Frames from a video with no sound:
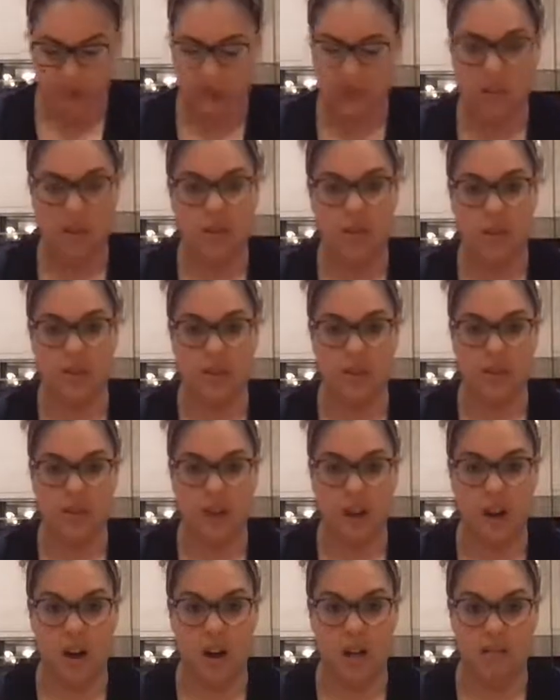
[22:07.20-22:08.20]
So I've just
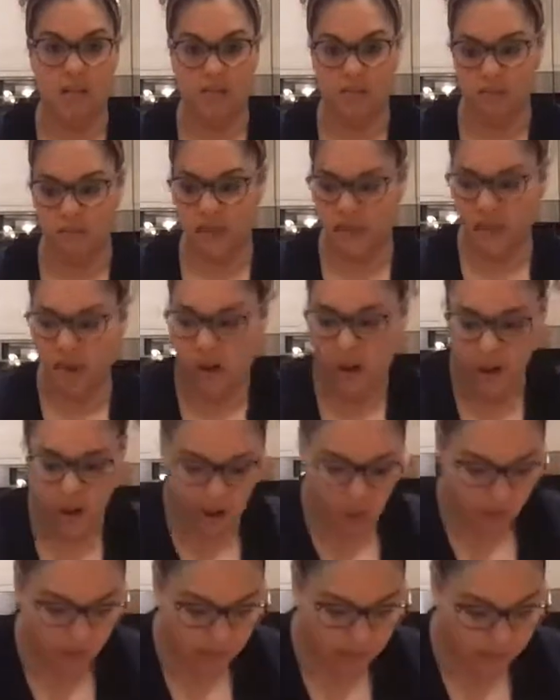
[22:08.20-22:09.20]
cut a
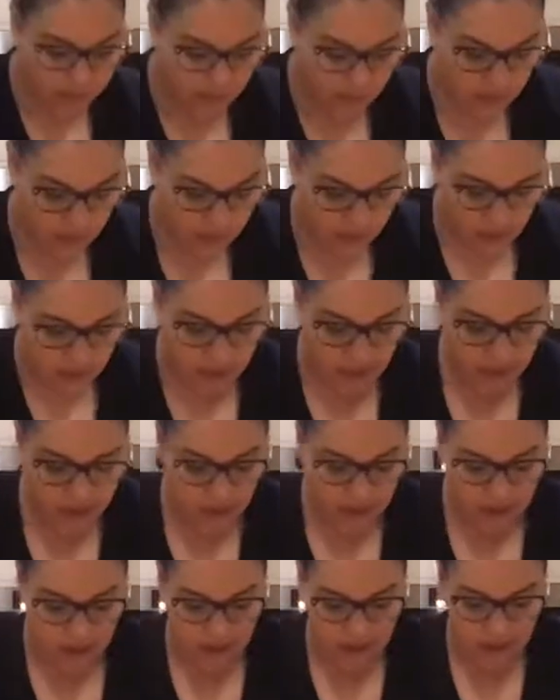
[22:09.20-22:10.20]
hole.
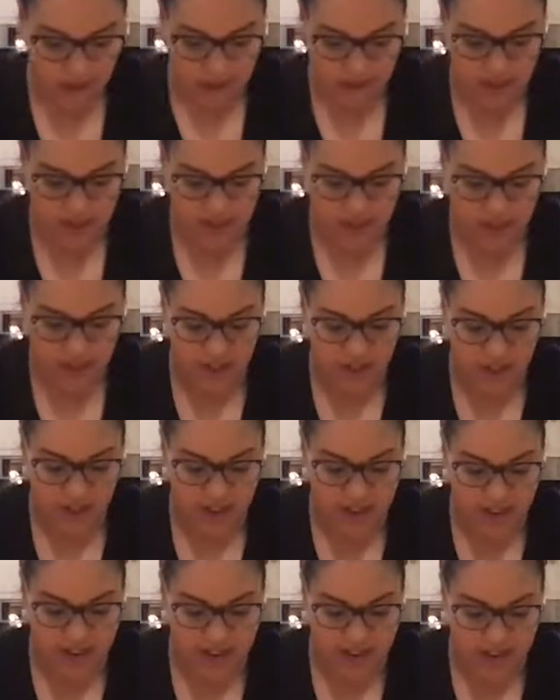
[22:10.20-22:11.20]
So I'm going to
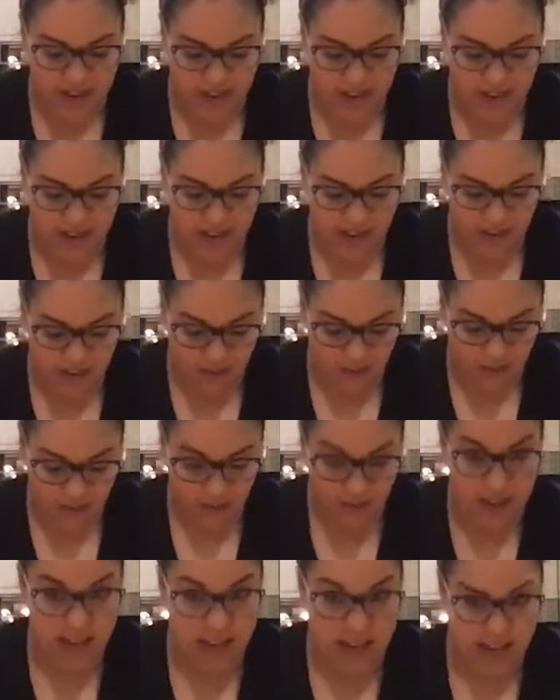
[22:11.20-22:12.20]
gently,
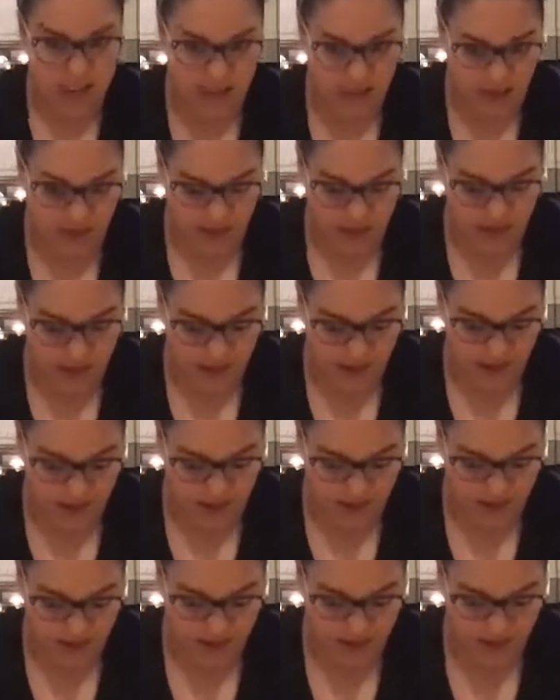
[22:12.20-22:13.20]
really
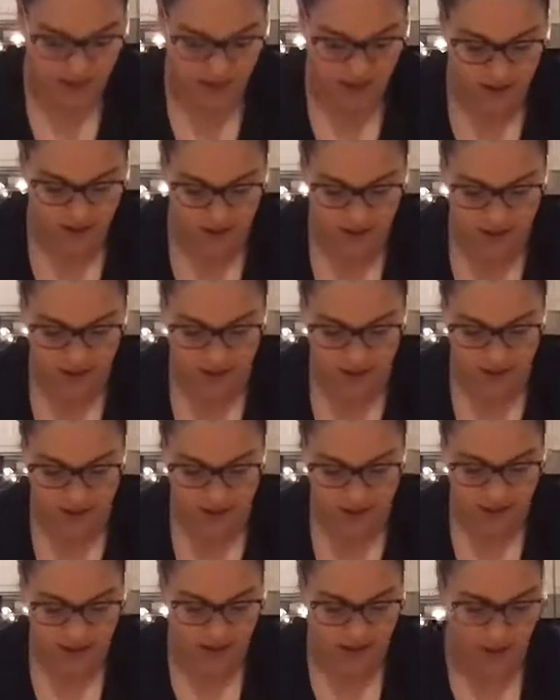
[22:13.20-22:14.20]
gently,
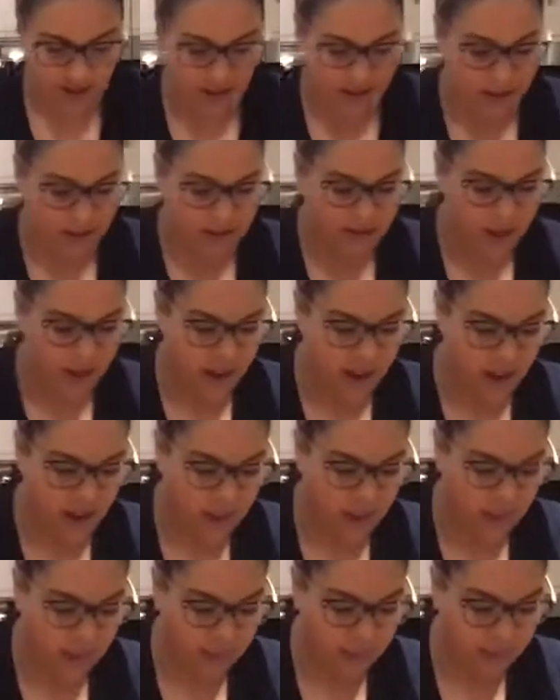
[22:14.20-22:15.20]
lift that
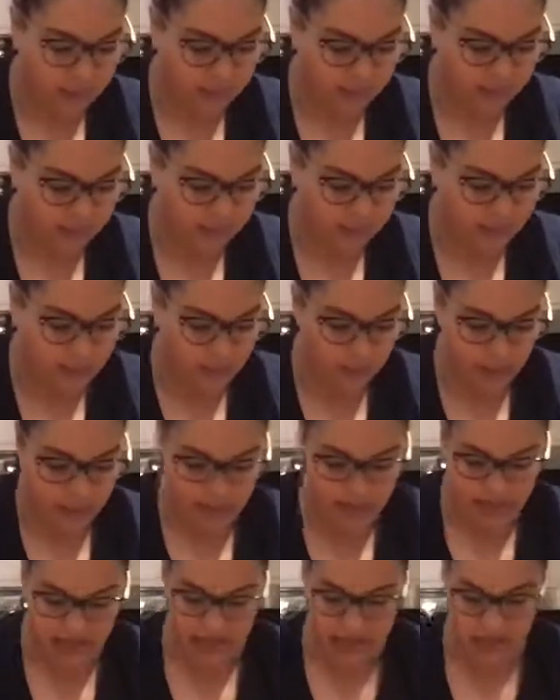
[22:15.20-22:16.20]
up and
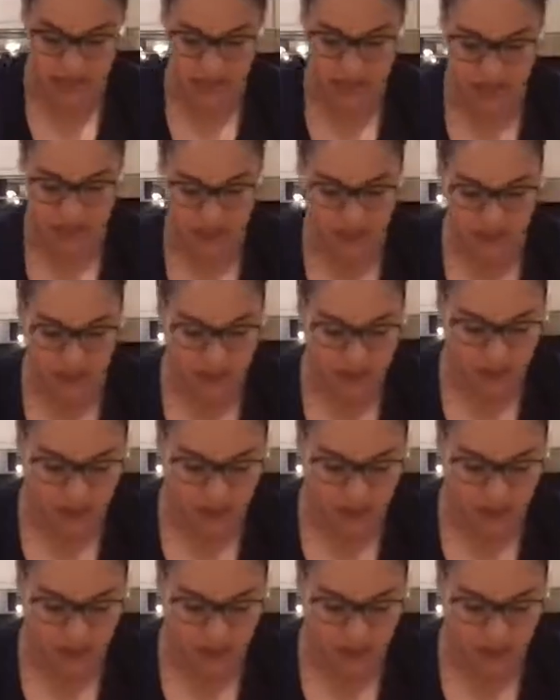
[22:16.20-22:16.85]
place it to the side.